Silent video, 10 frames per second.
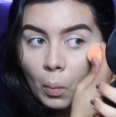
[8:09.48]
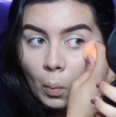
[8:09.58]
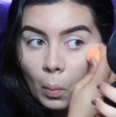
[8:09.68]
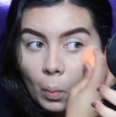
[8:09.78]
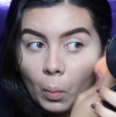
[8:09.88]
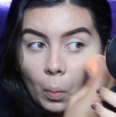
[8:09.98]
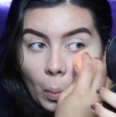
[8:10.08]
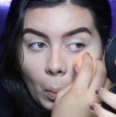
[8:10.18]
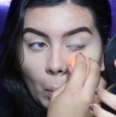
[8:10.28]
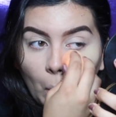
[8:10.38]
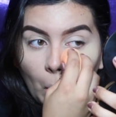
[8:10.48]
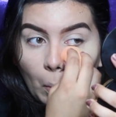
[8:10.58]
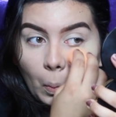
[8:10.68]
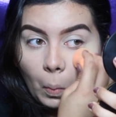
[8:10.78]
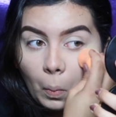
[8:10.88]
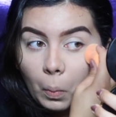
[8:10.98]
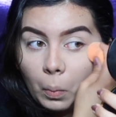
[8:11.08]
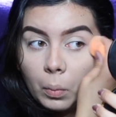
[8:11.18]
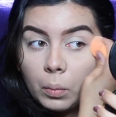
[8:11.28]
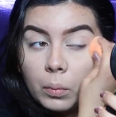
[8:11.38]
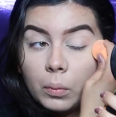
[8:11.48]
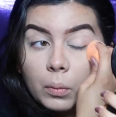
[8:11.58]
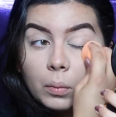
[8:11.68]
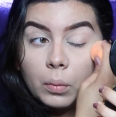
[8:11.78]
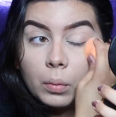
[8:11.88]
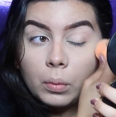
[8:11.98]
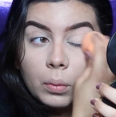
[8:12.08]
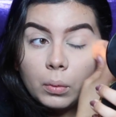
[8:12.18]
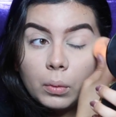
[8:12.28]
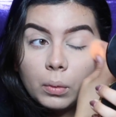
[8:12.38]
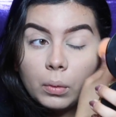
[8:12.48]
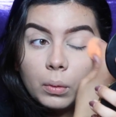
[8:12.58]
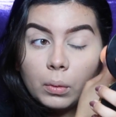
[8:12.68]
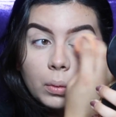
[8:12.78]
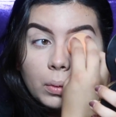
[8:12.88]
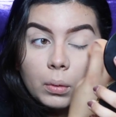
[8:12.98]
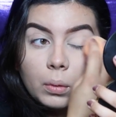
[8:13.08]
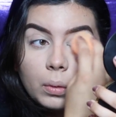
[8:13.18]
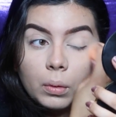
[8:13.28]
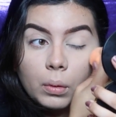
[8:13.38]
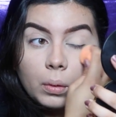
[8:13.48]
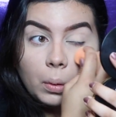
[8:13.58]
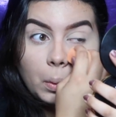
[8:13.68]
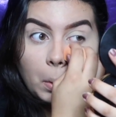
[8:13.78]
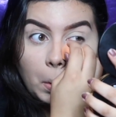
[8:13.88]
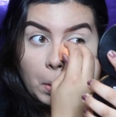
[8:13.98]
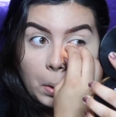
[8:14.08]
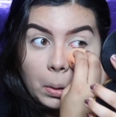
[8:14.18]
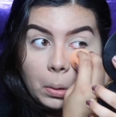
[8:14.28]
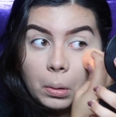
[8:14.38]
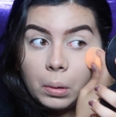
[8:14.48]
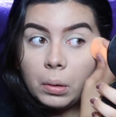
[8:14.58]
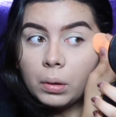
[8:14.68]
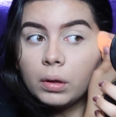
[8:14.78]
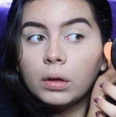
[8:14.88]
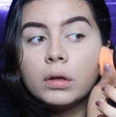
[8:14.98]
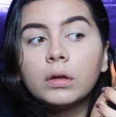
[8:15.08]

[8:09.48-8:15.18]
No one is speaking in this clip.